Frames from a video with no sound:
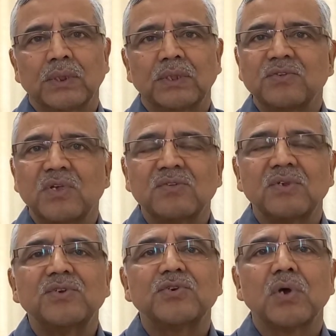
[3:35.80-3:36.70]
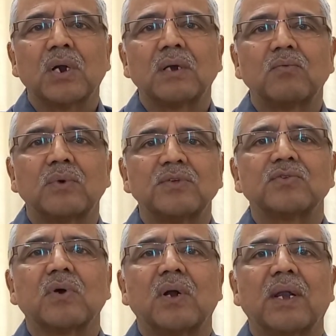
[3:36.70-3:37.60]
This is in short what is
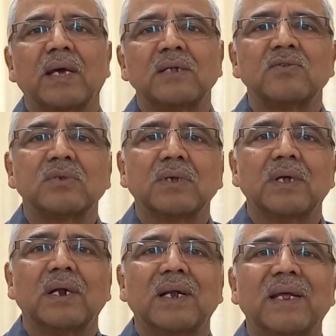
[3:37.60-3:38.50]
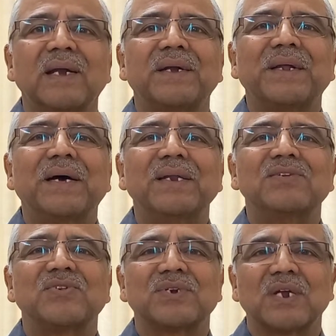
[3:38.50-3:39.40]
called as debt
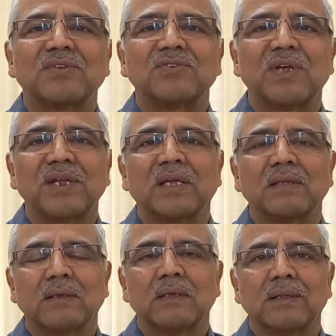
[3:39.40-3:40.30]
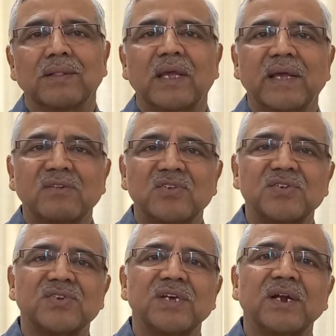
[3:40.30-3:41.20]
restructuring. The
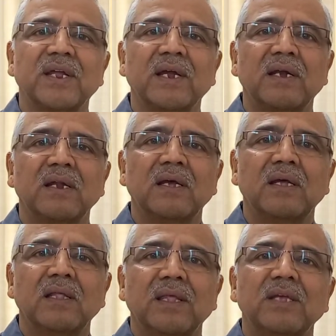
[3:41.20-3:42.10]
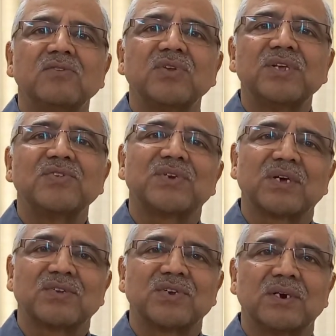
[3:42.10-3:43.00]
existing debt is
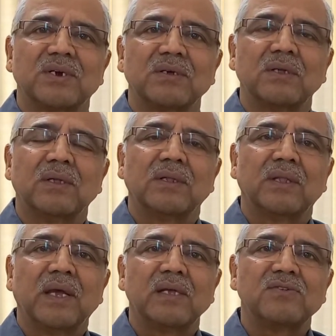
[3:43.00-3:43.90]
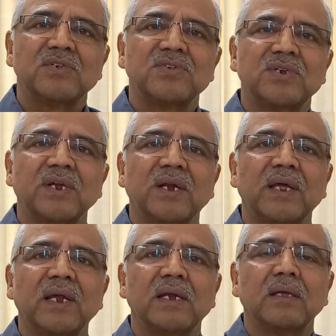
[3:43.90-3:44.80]
restructured. The existing
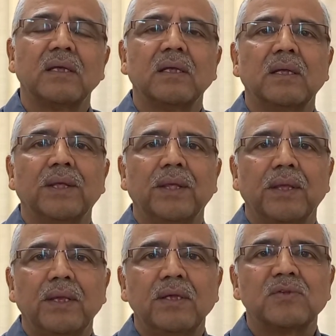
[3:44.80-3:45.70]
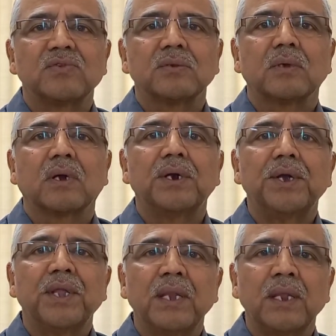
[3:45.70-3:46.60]
debt is
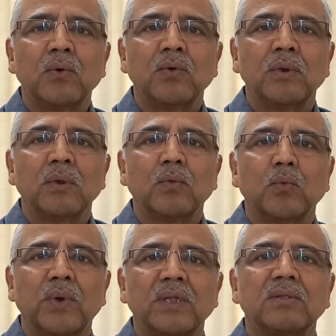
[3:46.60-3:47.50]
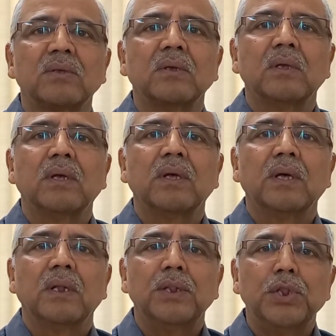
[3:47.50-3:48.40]
continued with
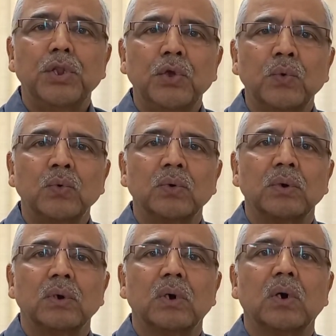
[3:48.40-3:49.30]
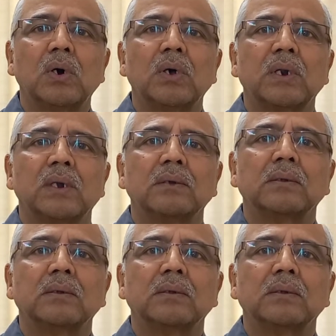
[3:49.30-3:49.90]
new or